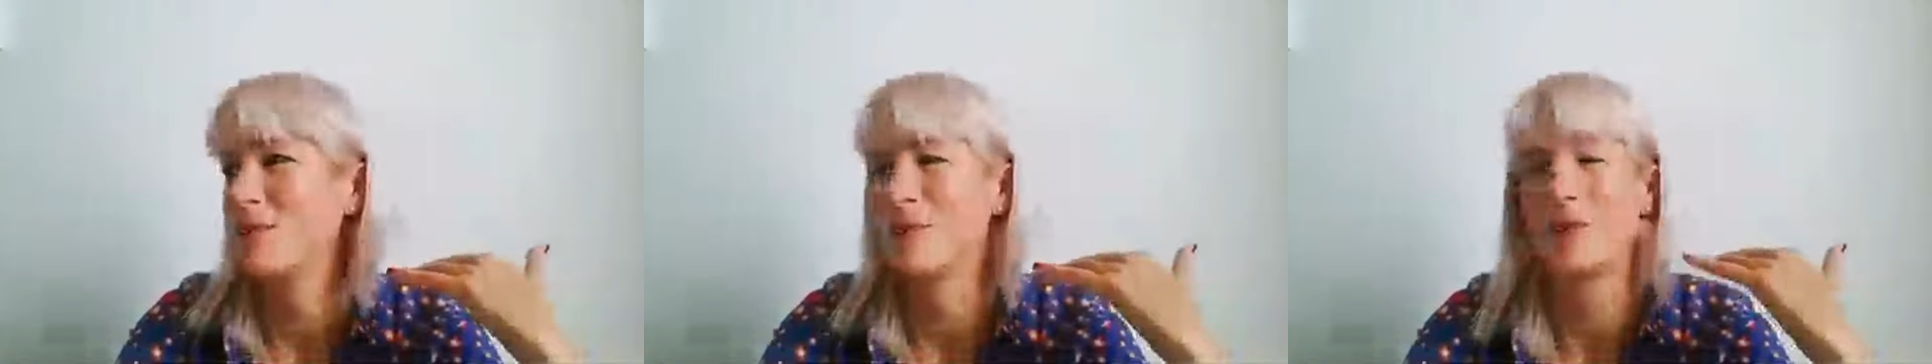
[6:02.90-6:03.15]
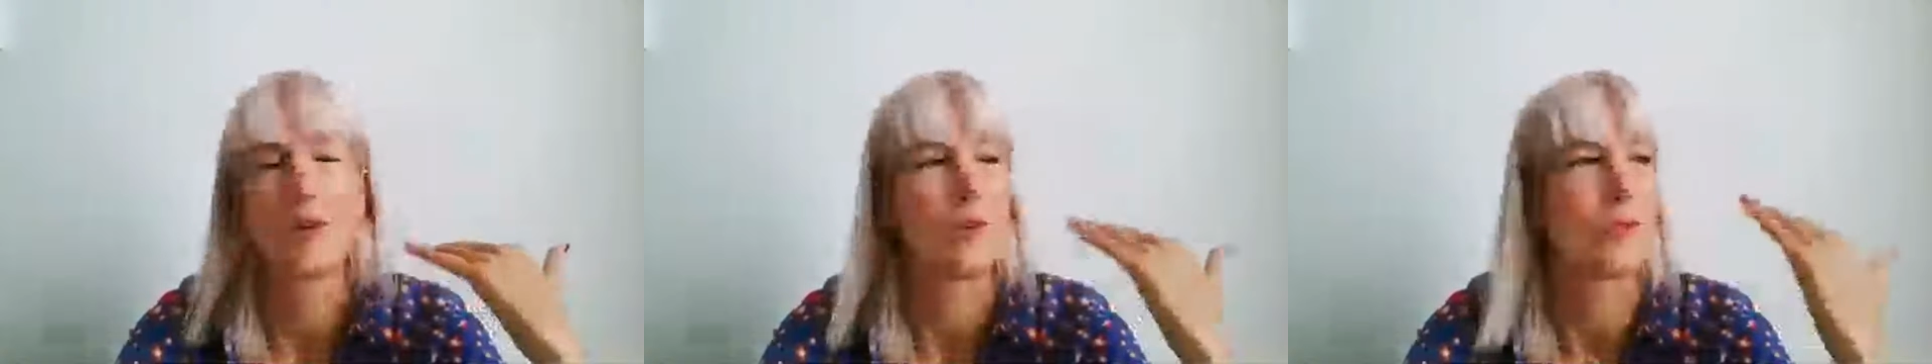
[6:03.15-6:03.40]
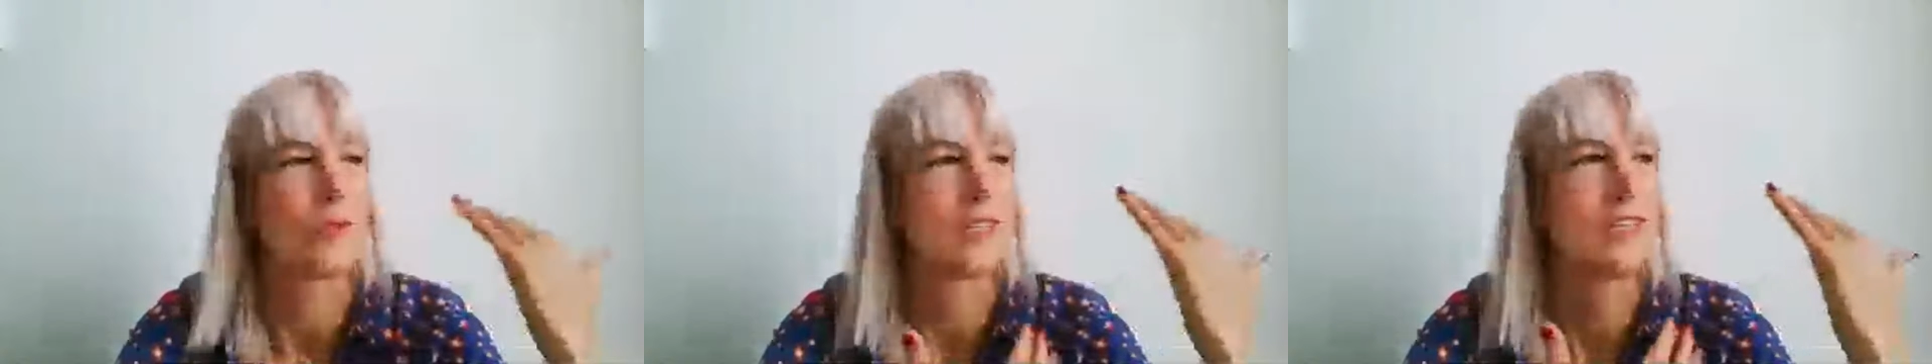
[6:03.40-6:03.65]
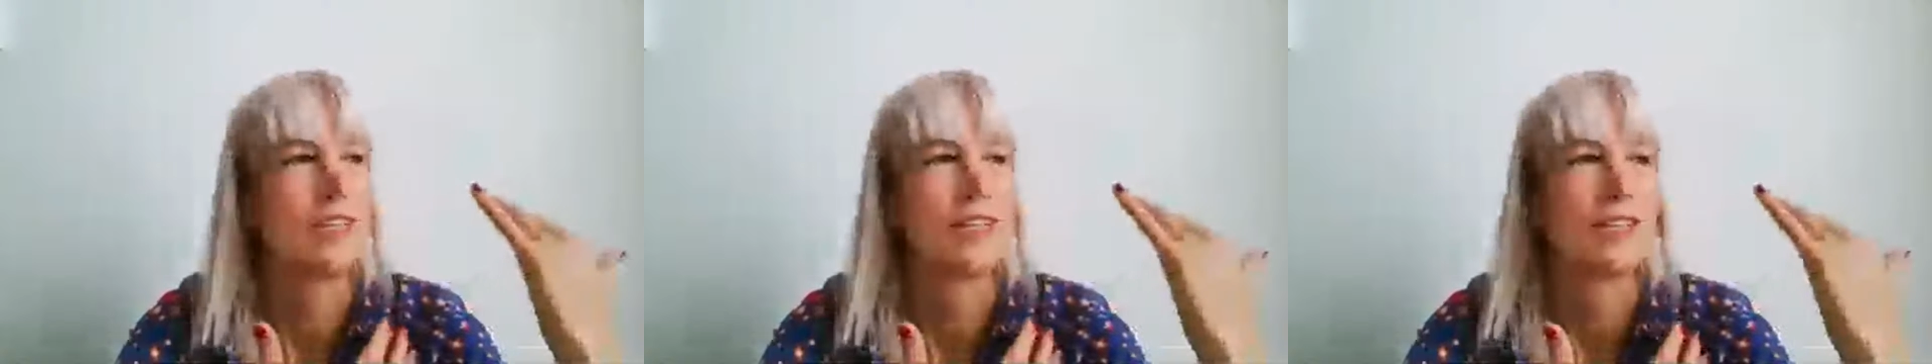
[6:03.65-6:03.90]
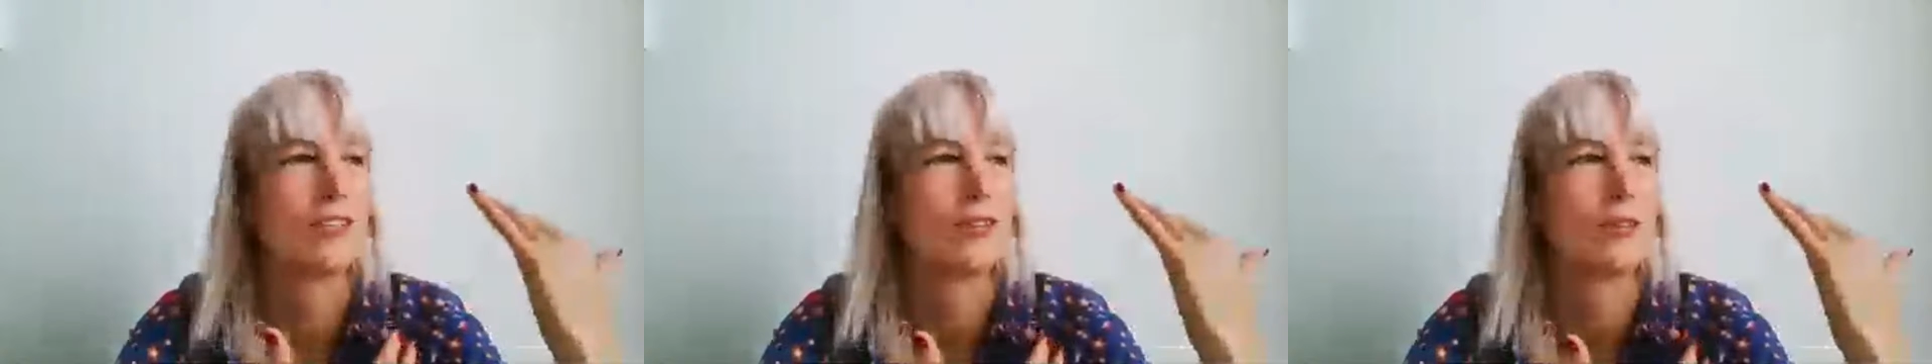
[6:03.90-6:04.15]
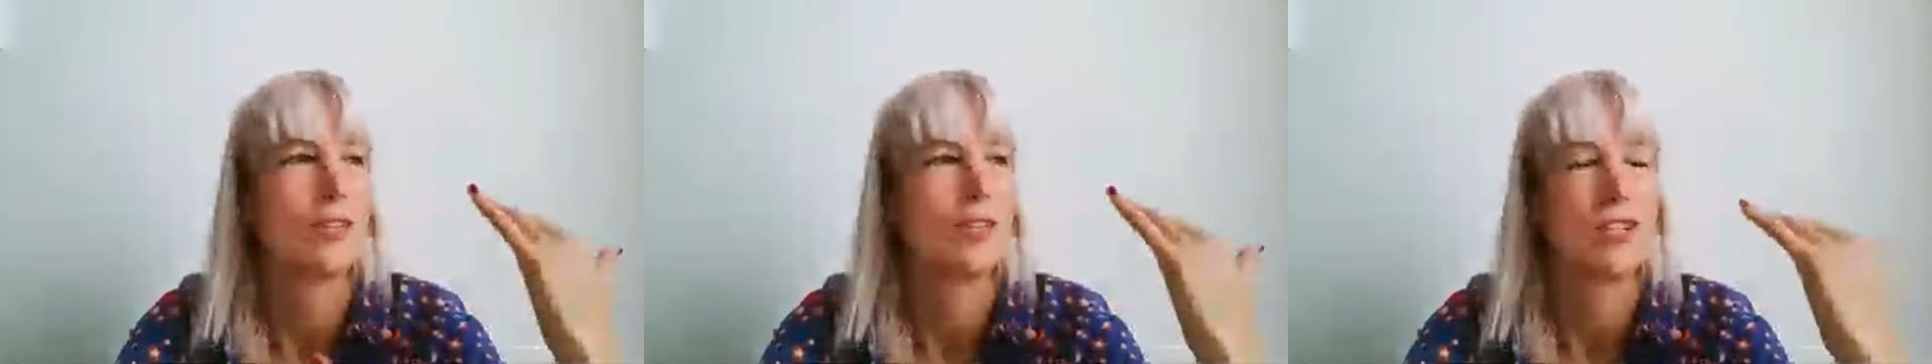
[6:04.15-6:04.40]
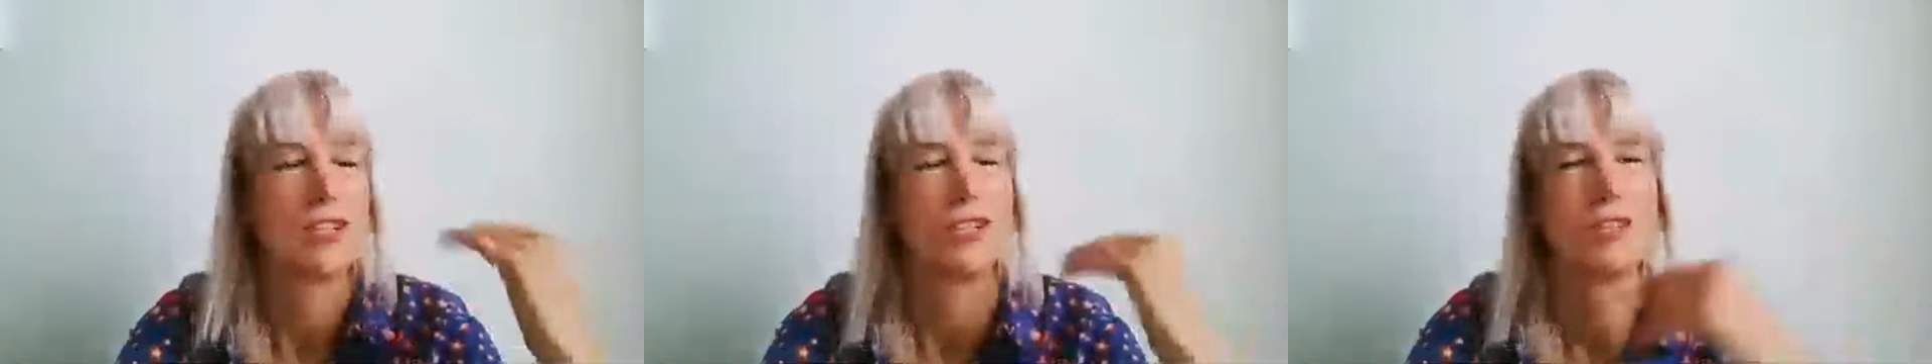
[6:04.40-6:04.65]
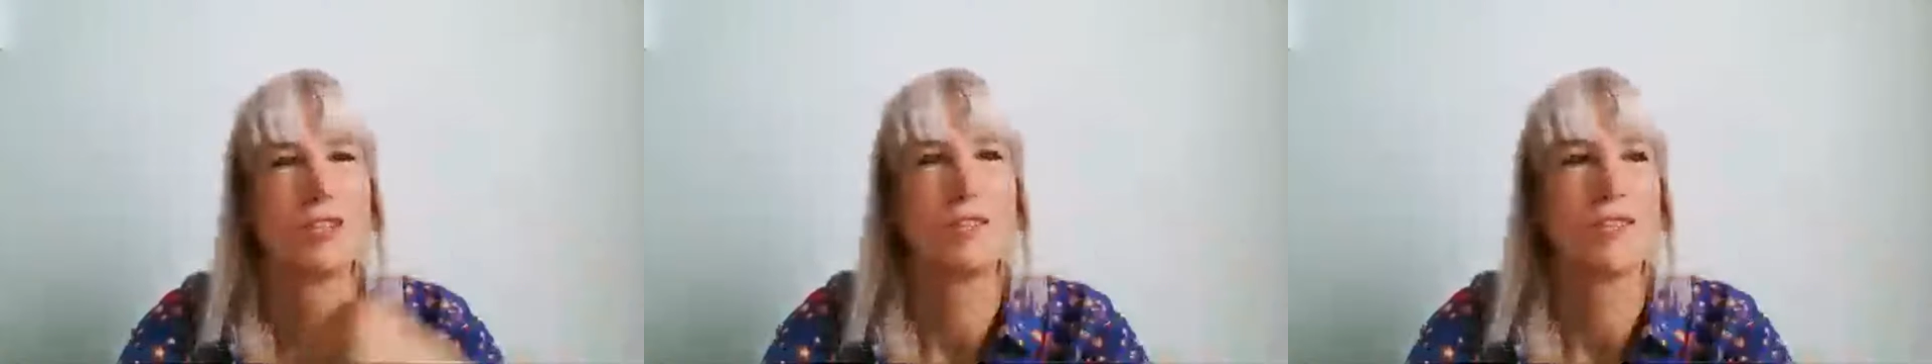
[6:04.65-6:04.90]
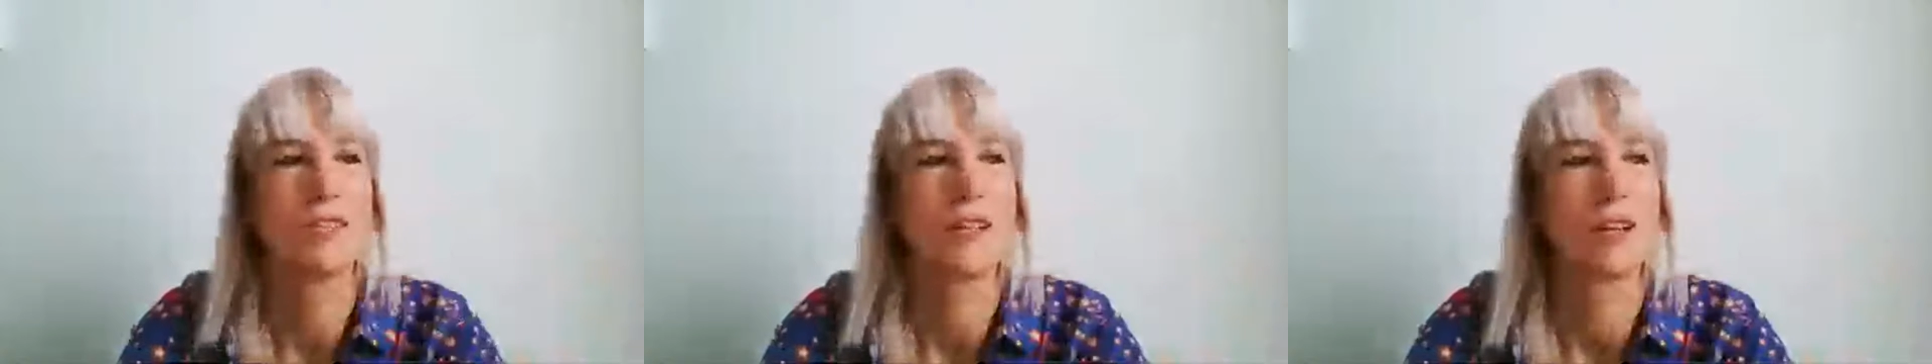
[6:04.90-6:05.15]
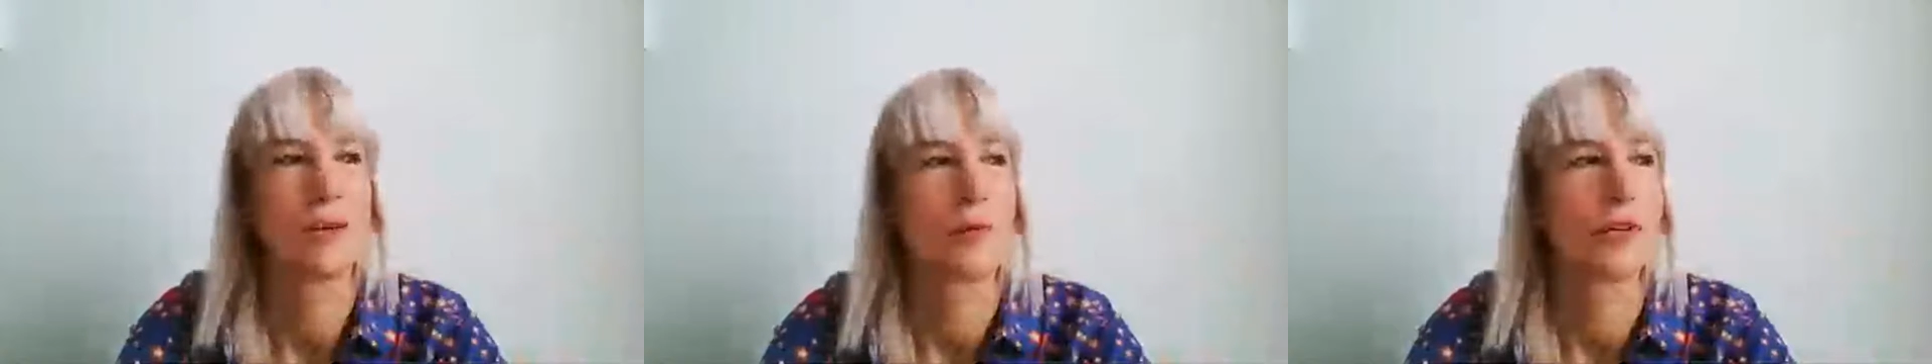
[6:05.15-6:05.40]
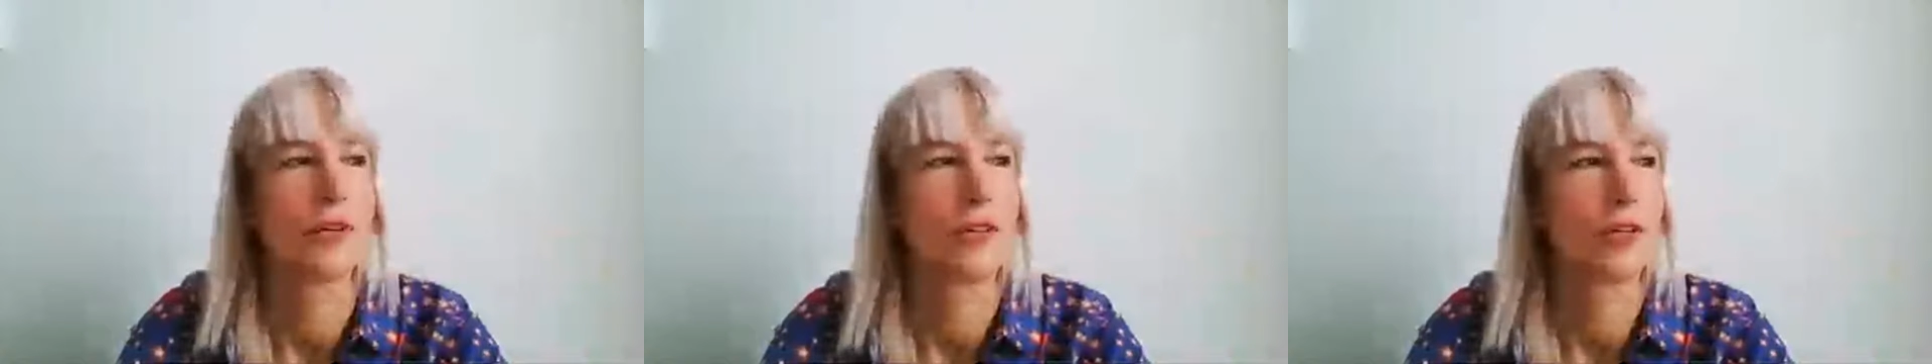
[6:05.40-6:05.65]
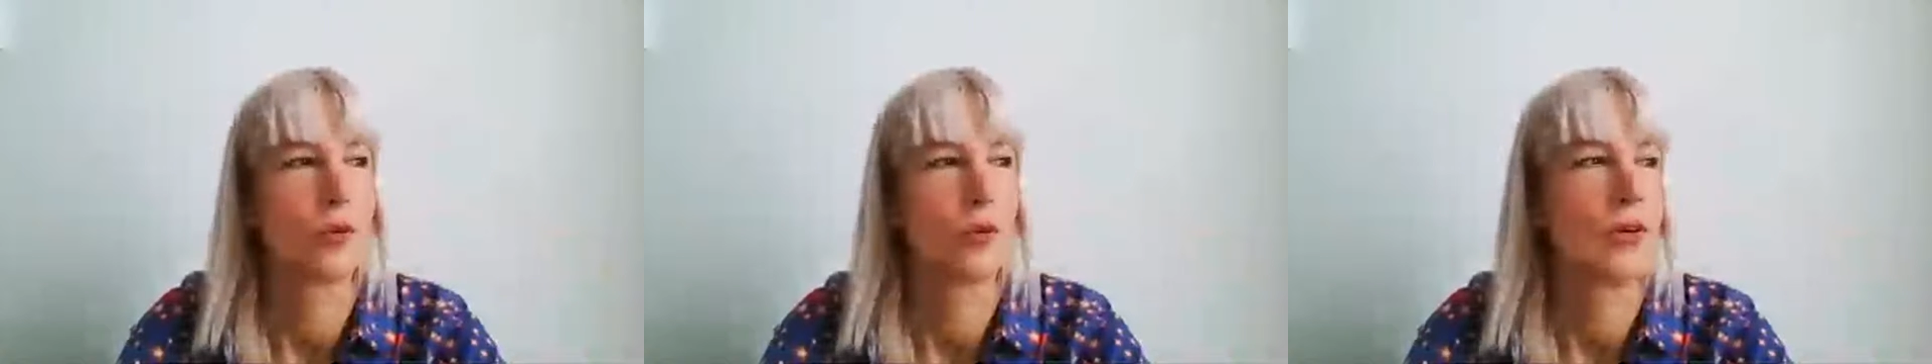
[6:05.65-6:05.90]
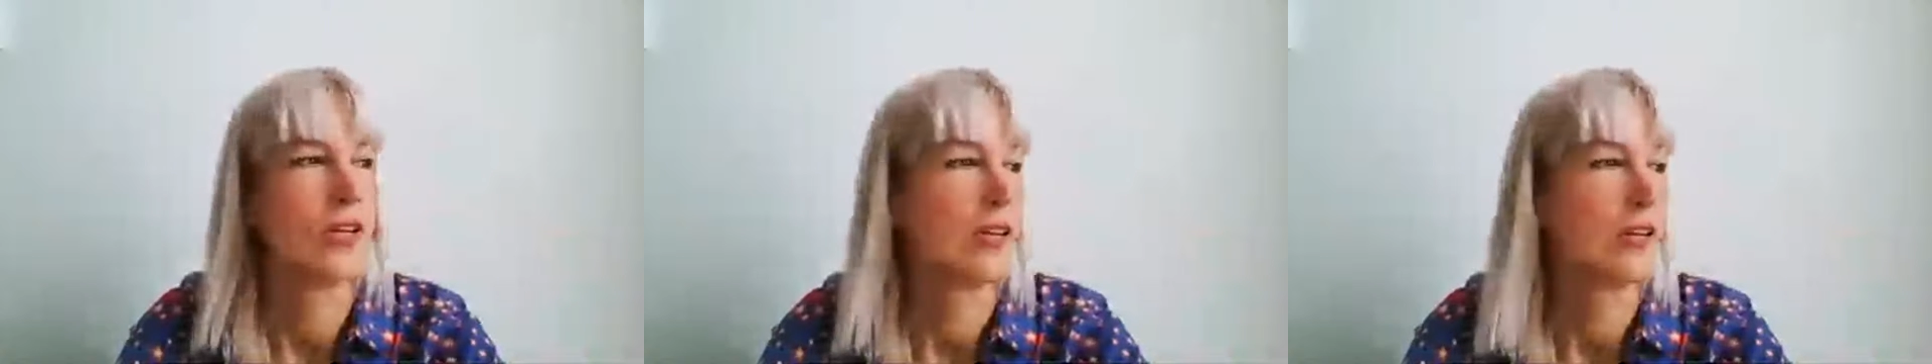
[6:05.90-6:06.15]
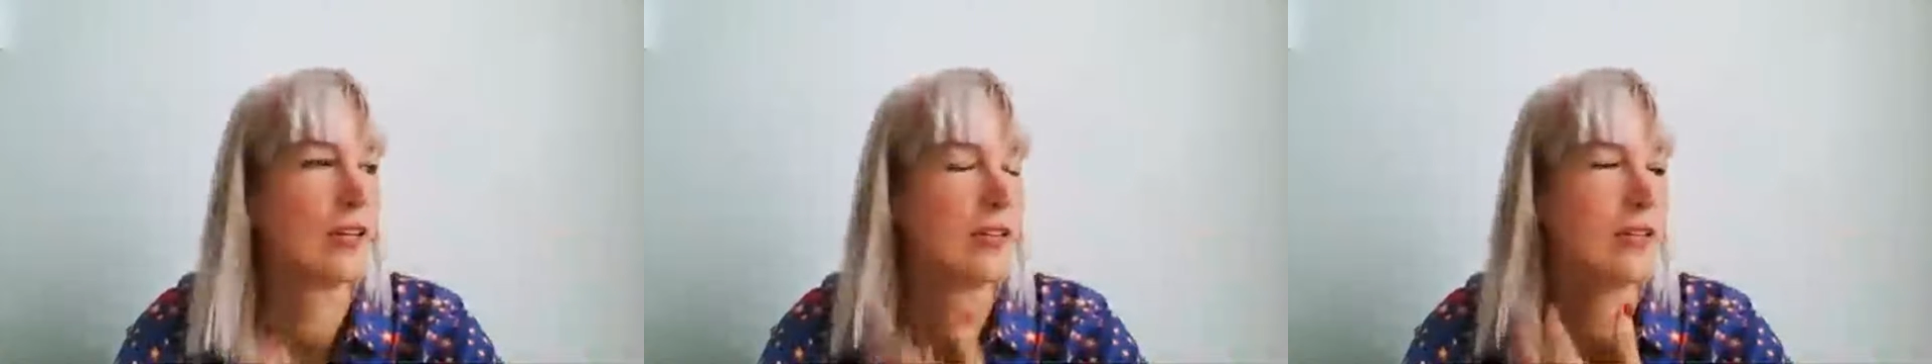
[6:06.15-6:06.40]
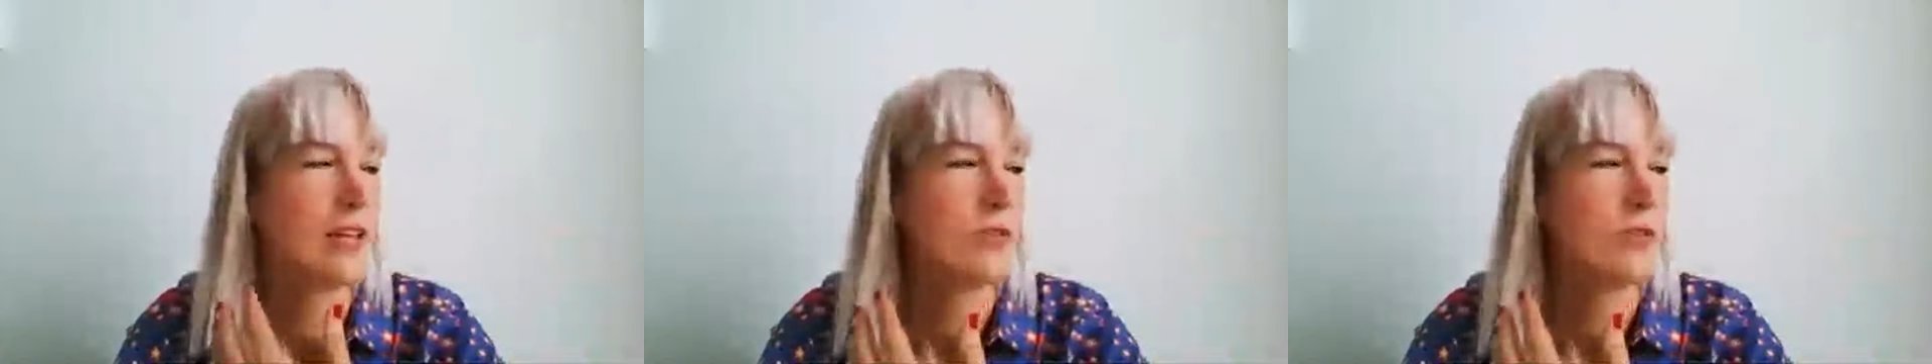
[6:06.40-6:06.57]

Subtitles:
like, someone comes in and, like, totally changes everything up, and you're like, "What?"